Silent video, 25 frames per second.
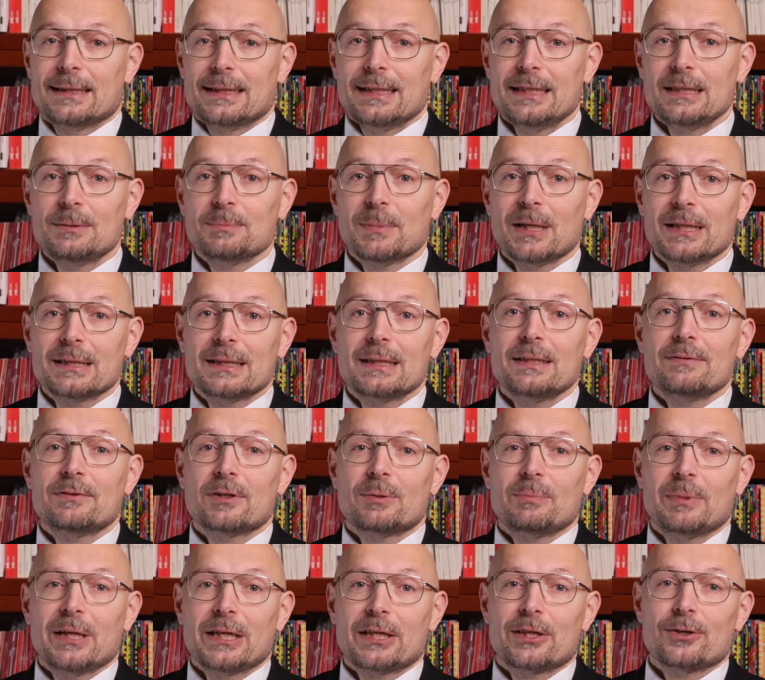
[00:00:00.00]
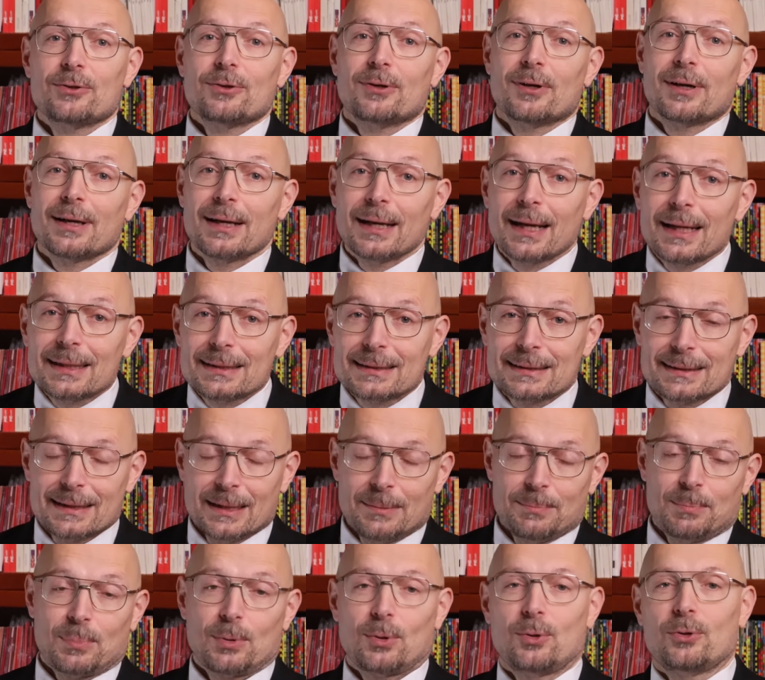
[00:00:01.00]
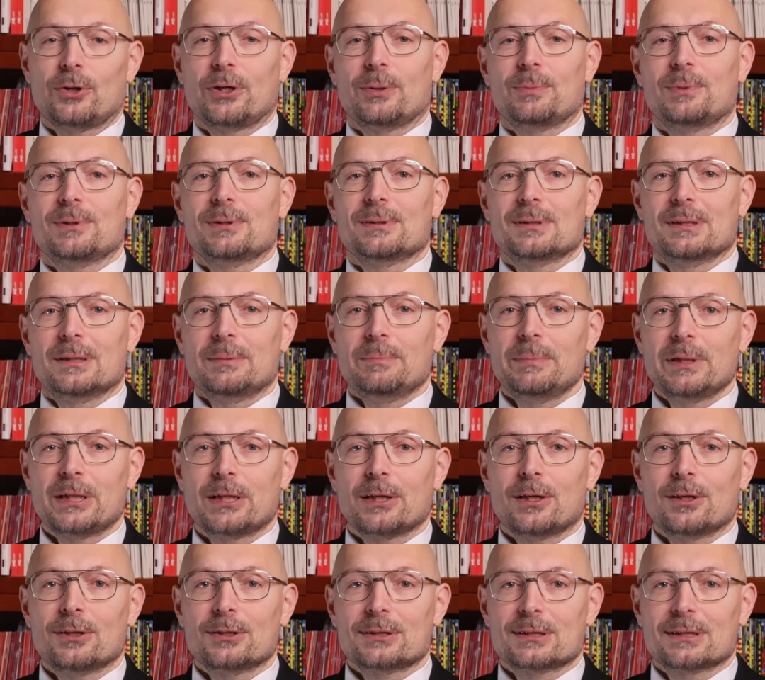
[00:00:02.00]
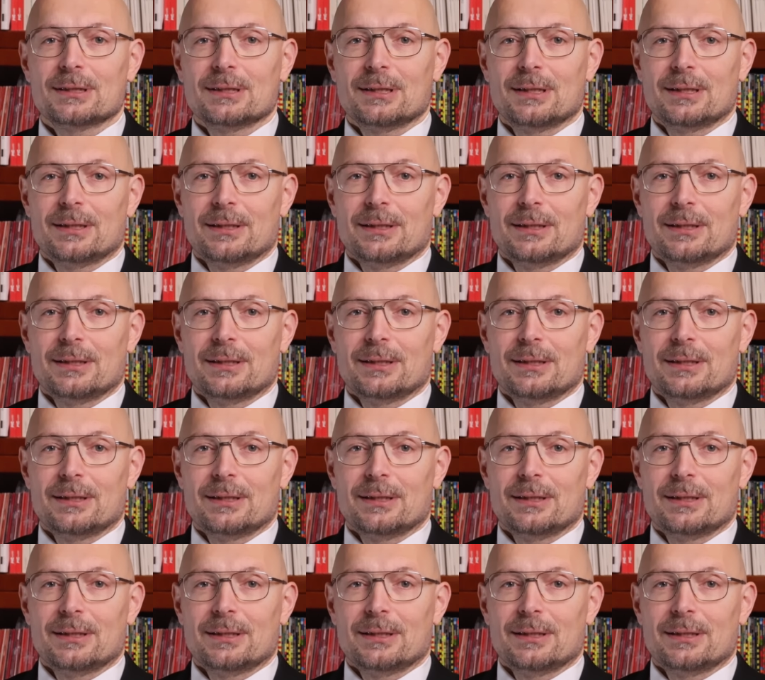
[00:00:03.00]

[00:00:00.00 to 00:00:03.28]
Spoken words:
it might even make you less employable, because